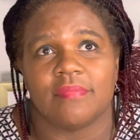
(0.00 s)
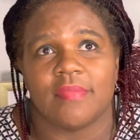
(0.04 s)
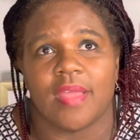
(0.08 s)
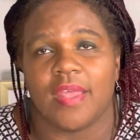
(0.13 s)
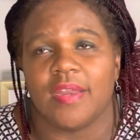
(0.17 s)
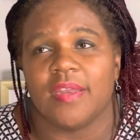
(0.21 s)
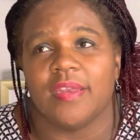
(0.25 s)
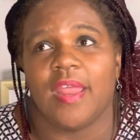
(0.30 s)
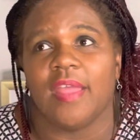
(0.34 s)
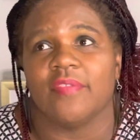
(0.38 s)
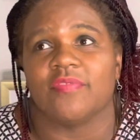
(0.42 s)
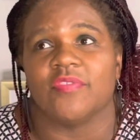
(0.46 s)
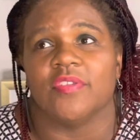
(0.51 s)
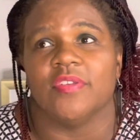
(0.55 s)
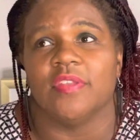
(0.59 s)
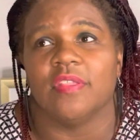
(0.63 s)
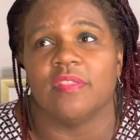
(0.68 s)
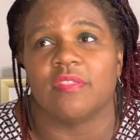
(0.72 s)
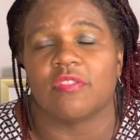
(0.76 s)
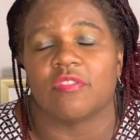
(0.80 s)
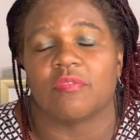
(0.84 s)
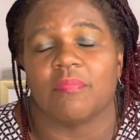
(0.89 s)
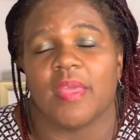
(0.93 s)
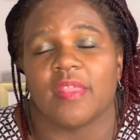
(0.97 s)
I didn't have to
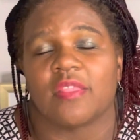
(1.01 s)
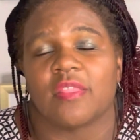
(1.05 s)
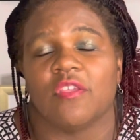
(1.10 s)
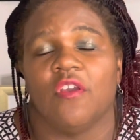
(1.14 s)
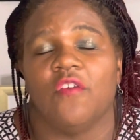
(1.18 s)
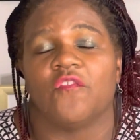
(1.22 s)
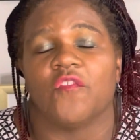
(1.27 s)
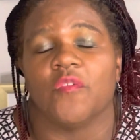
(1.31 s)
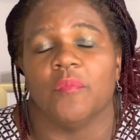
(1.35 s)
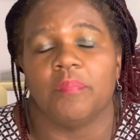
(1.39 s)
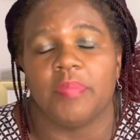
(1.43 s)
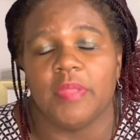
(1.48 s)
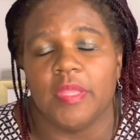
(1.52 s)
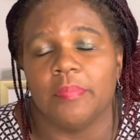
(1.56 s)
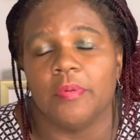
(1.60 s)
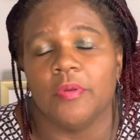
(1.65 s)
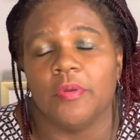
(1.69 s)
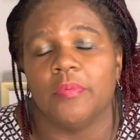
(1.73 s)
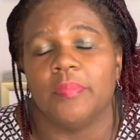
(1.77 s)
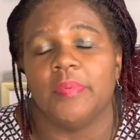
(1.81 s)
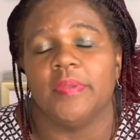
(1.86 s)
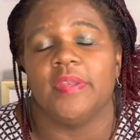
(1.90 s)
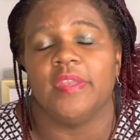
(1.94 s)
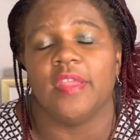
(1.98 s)
distance myself from
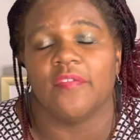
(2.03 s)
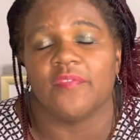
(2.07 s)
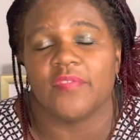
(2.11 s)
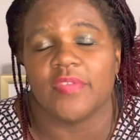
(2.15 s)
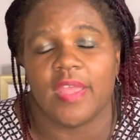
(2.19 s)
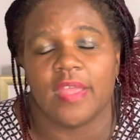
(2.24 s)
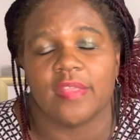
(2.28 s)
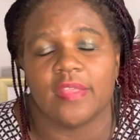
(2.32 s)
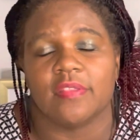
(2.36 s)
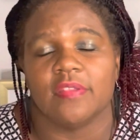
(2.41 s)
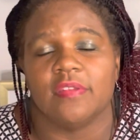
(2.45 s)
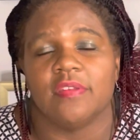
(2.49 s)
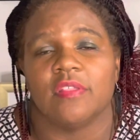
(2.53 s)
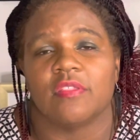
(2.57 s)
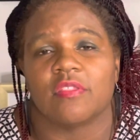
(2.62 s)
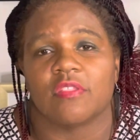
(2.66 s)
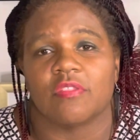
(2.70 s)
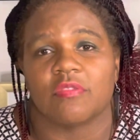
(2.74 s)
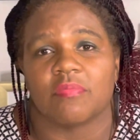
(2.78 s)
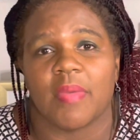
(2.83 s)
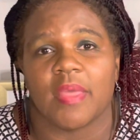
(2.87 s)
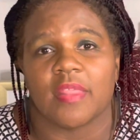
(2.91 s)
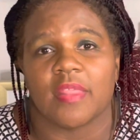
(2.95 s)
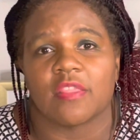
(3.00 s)
people, but definitely had to
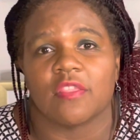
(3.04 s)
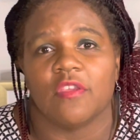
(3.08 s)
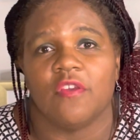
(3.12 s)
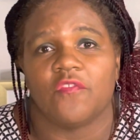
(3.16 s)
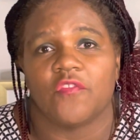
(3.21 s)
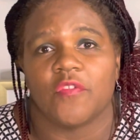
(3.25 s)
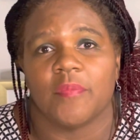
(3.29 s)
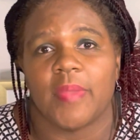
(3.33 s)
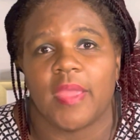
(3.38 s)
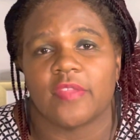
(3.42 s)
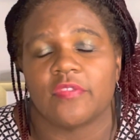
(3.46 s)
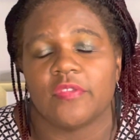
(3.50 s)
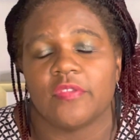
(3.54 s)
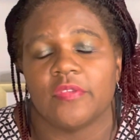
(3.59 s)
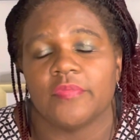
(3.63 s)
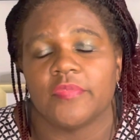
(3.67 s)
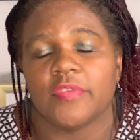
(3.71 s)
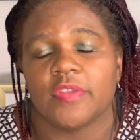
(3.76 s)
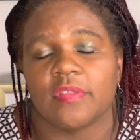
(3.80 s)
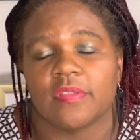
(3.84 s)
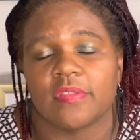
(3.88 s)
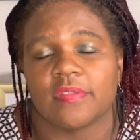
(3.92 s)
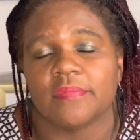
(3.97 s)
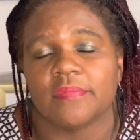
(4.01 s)
distance myself from activities.